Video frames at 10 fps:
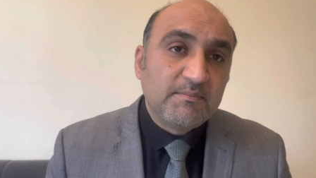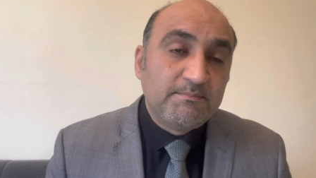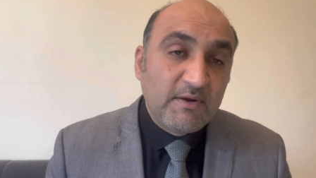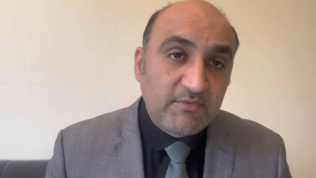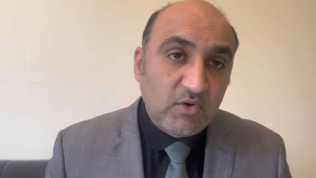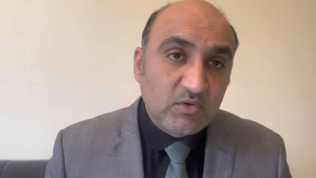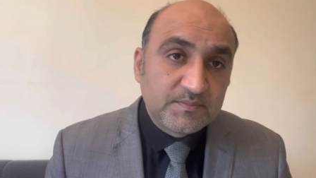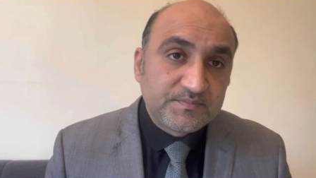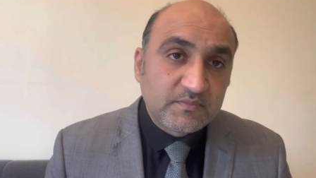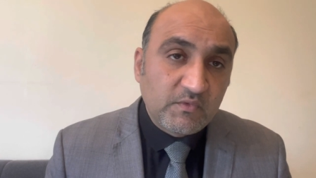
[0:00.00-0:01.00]
buffalo,
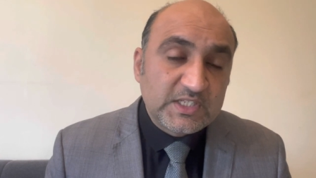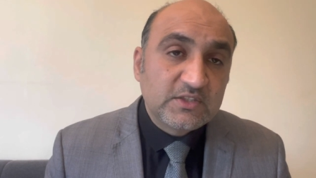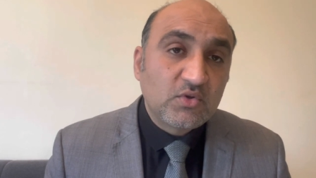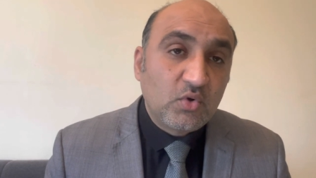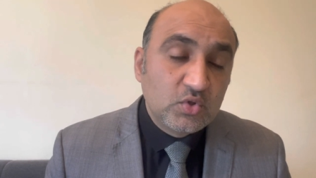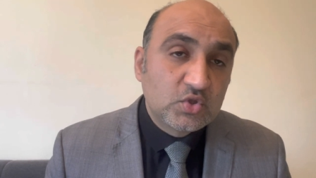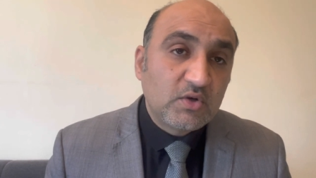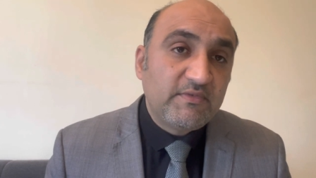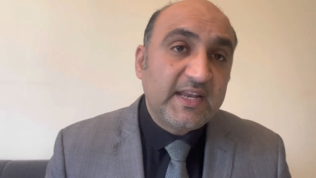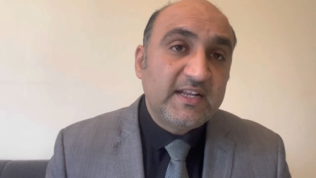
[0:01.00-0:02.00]
which is also
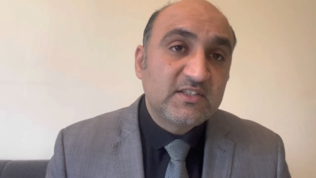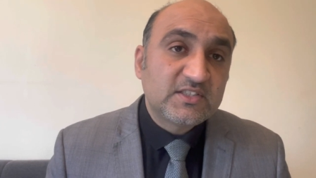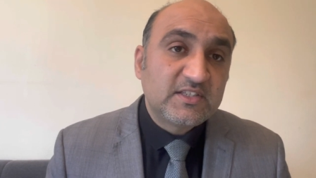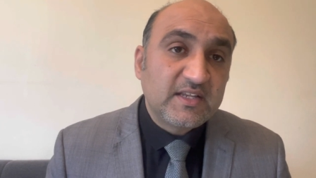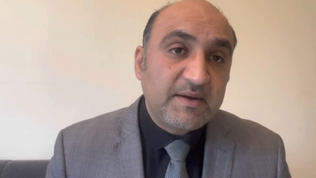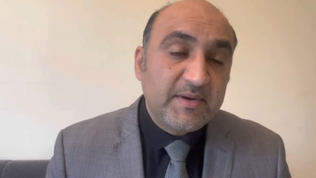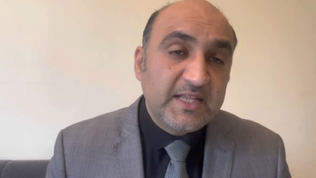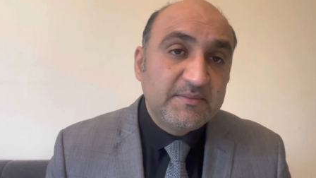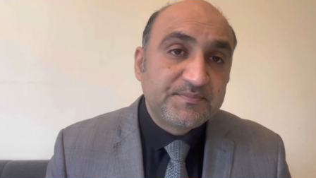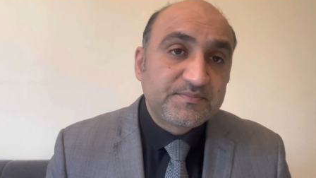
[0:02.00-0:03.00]
a very interesting
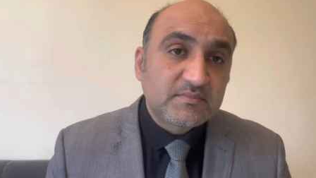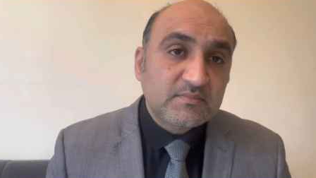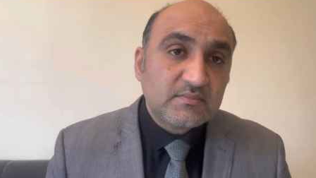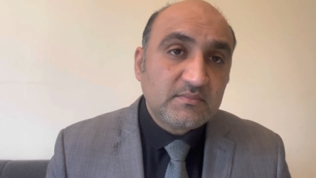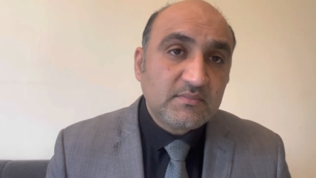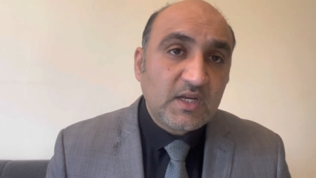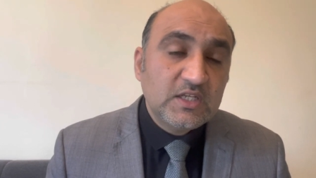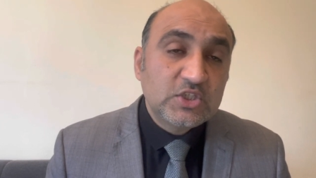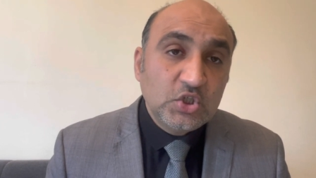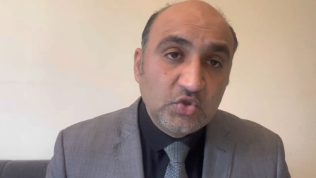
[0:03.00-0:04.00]
remedy.
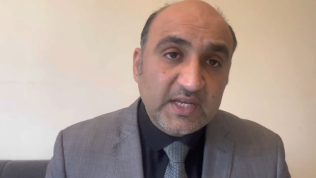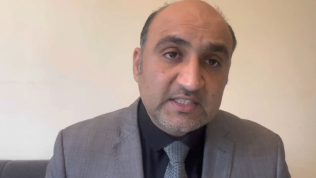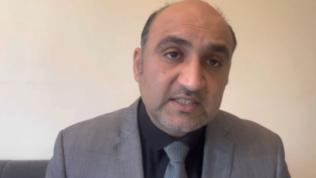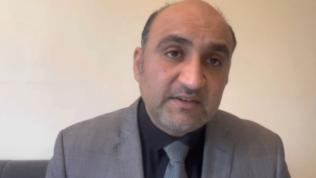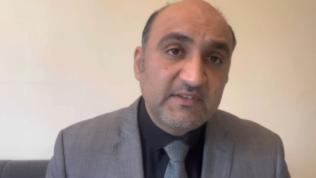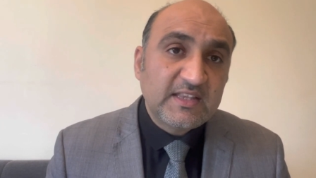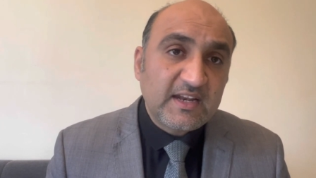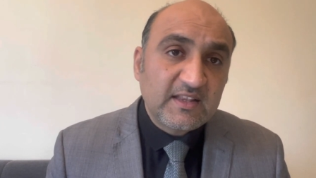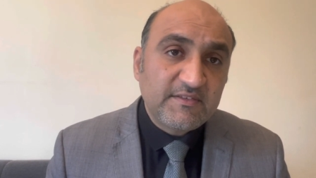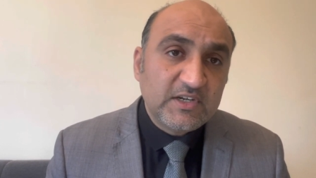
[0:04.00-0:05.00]
See you next time with
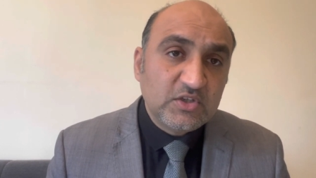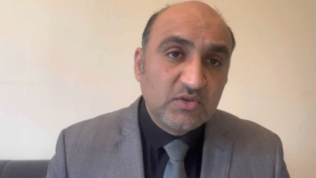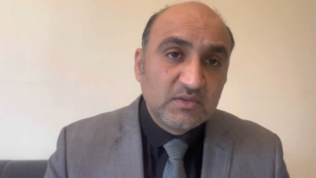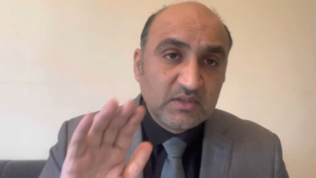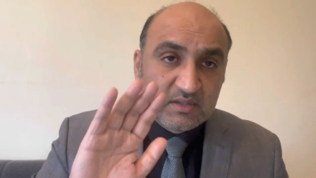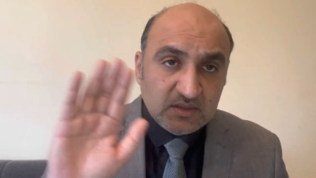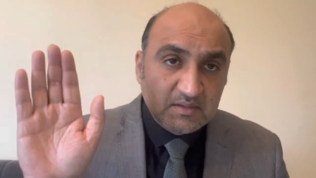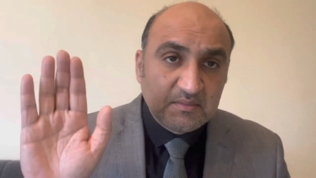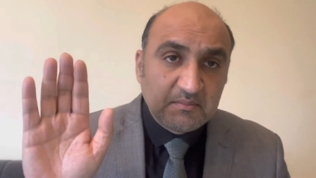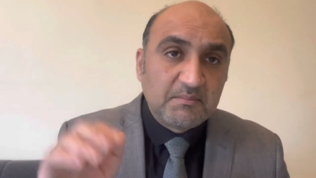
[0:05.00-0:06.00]
another video.
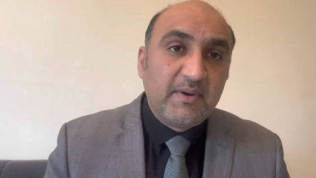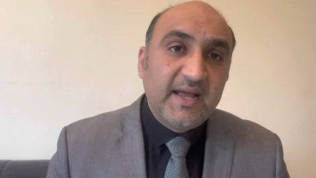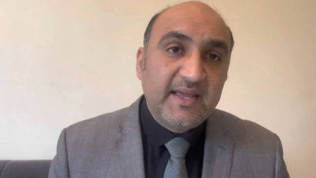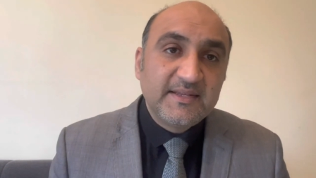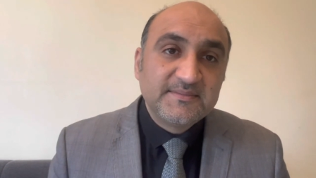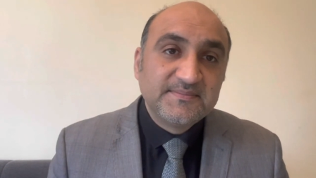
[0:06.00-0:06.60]
Bye.